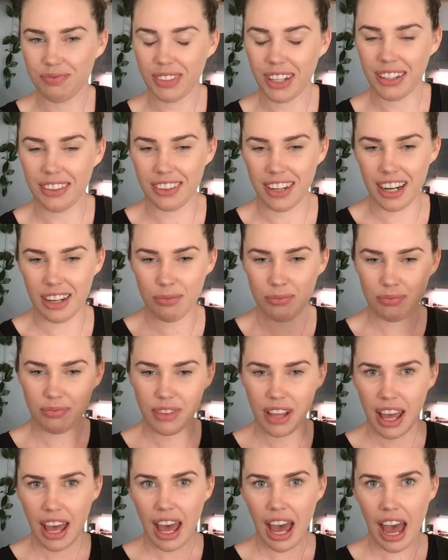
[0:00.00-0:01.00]
All right.
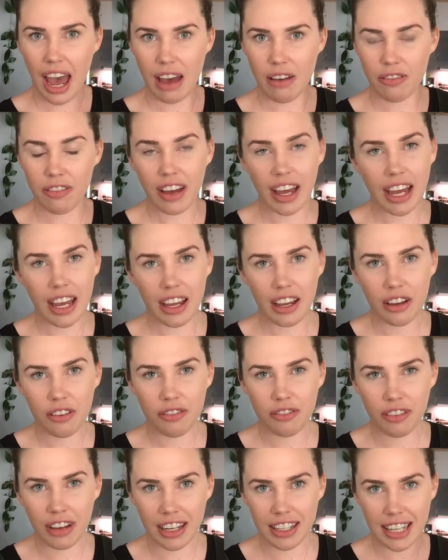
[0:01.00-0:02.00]
Have a
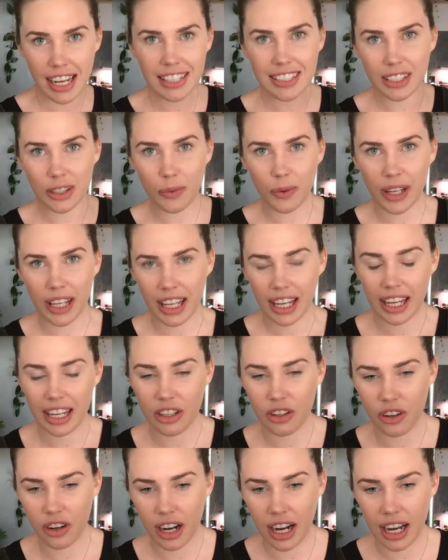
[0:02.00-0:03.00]
fantastic week ahead,
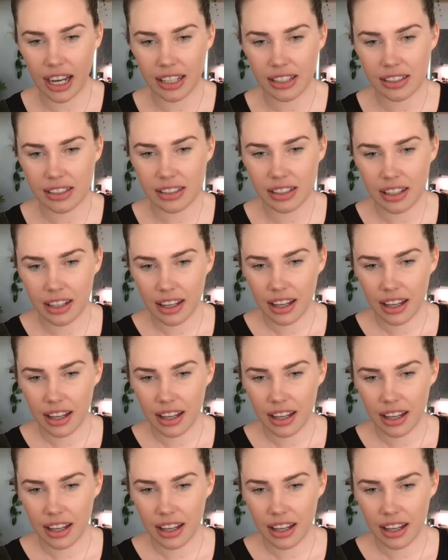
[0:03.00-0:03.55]
you guys.